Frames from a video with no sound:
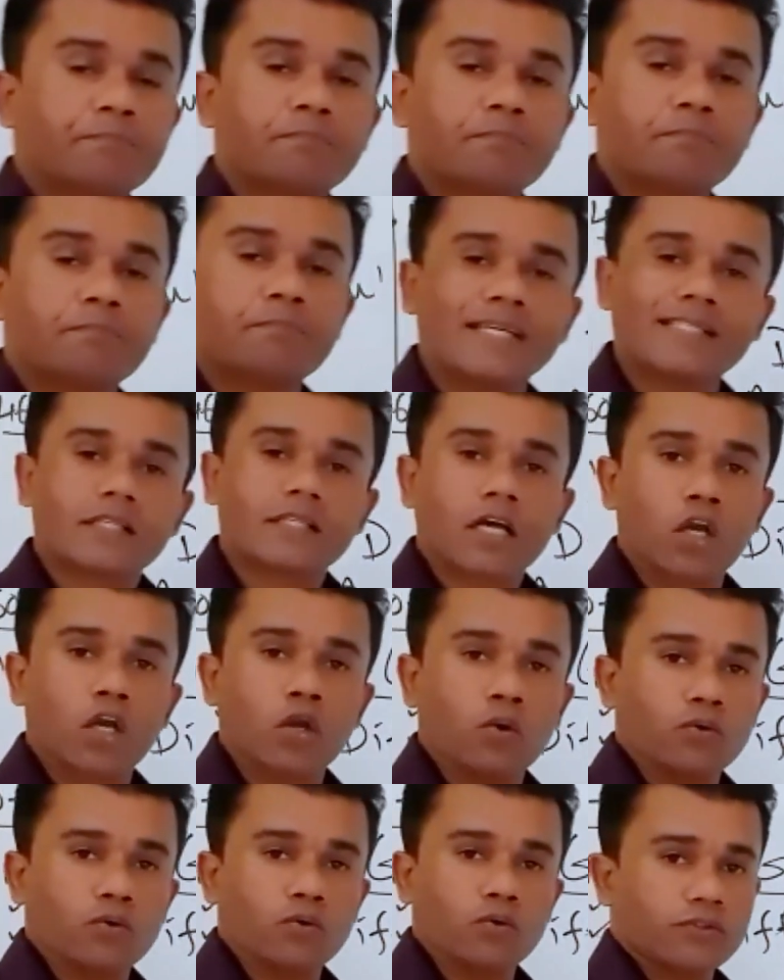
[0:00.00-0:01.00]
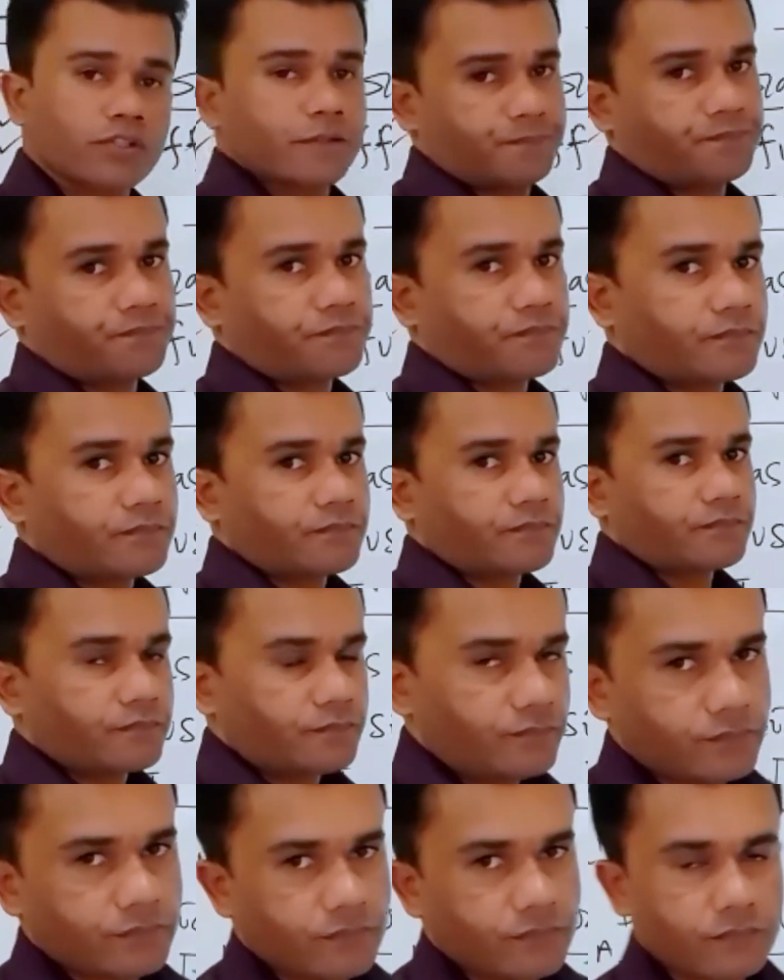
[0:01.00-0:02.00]
is closed.
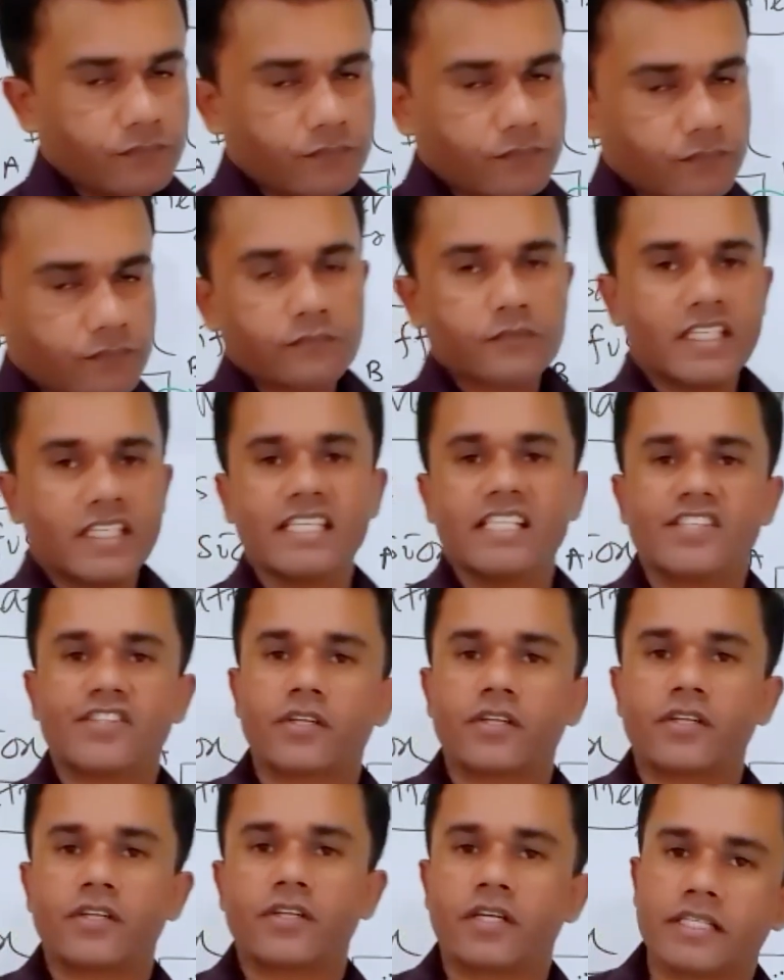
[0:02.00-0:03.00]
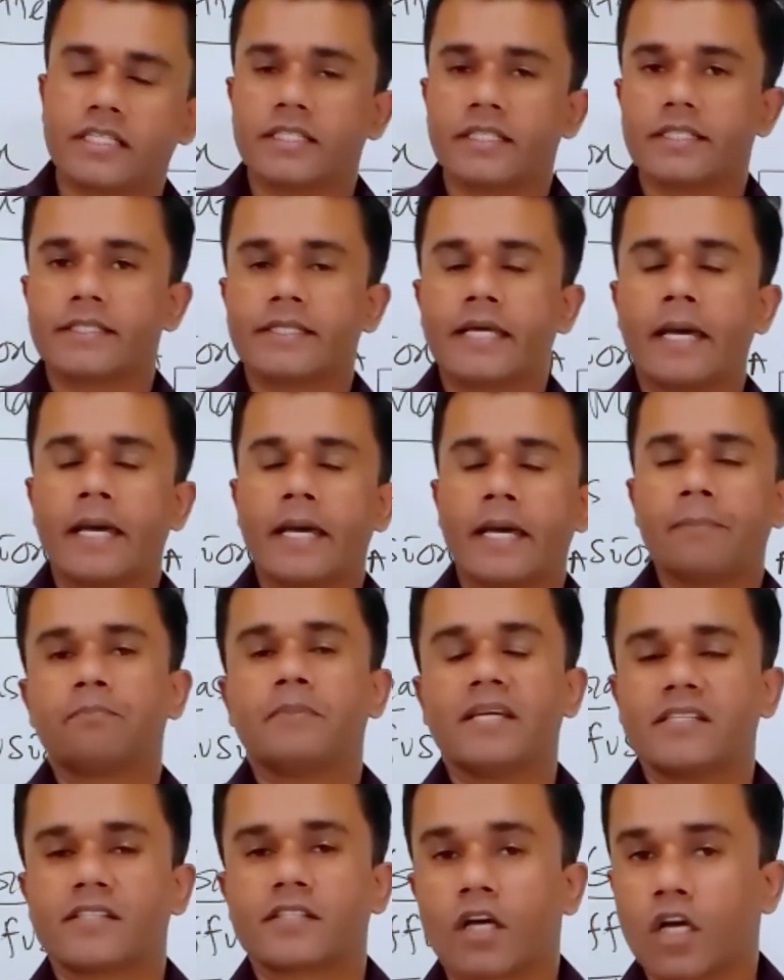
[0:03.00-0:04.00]
Initially, the tap
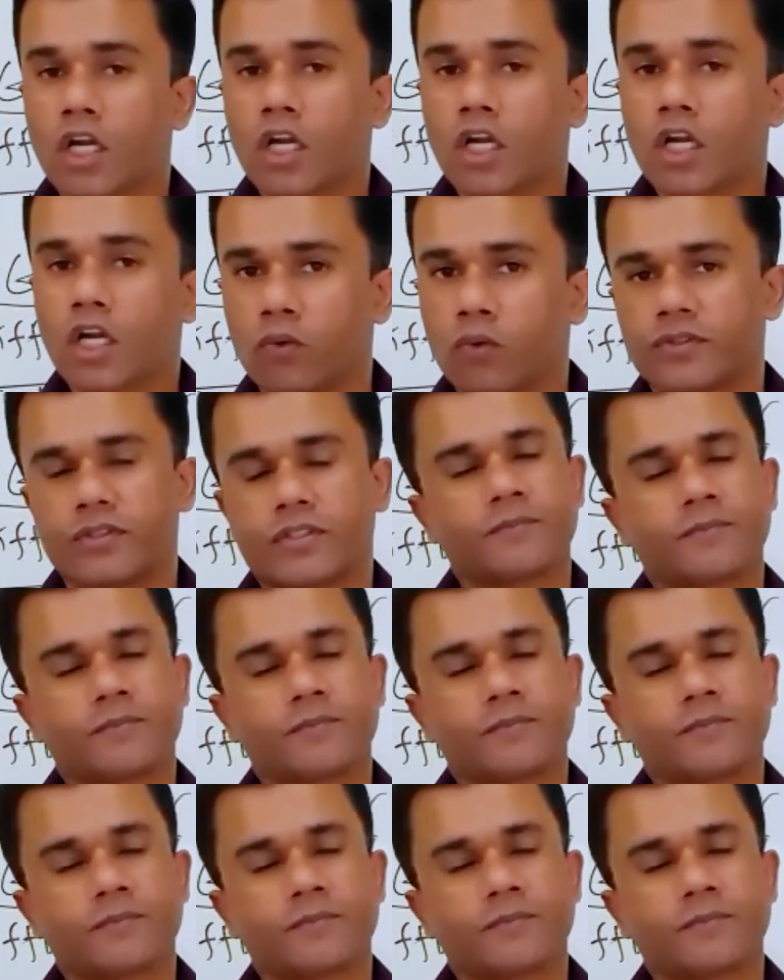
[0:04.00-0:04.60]
is closed.